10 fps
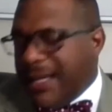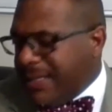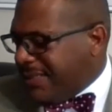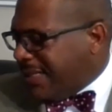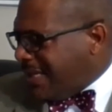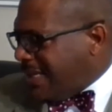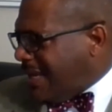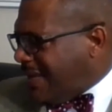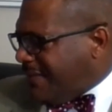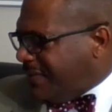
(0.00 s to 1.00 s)

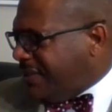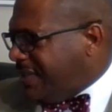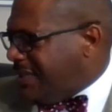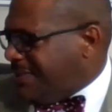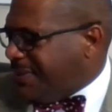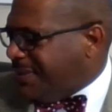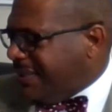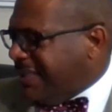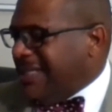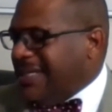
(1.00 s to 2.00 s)
I have a sheet.
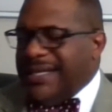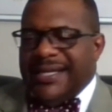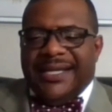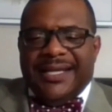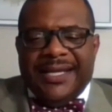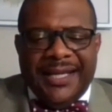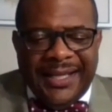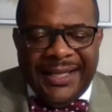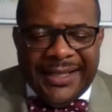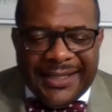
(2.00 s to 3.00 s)

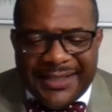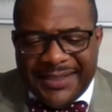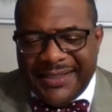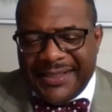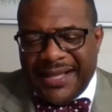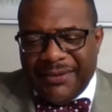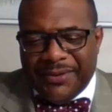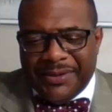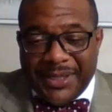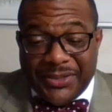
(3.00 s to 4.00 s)
I
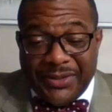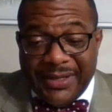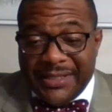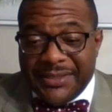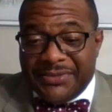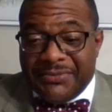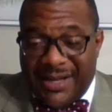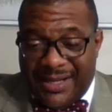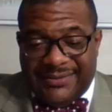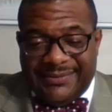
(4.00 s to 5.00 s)
want to make sure I get this
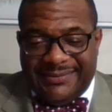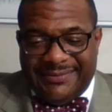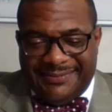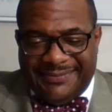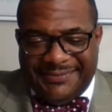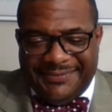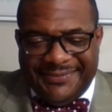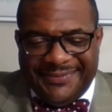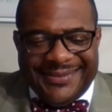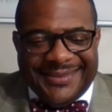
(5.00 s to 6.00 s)
right.
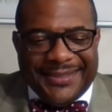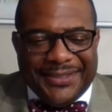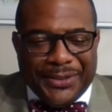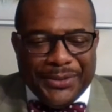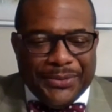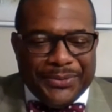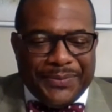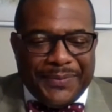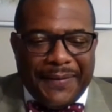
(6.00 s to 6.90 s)
So,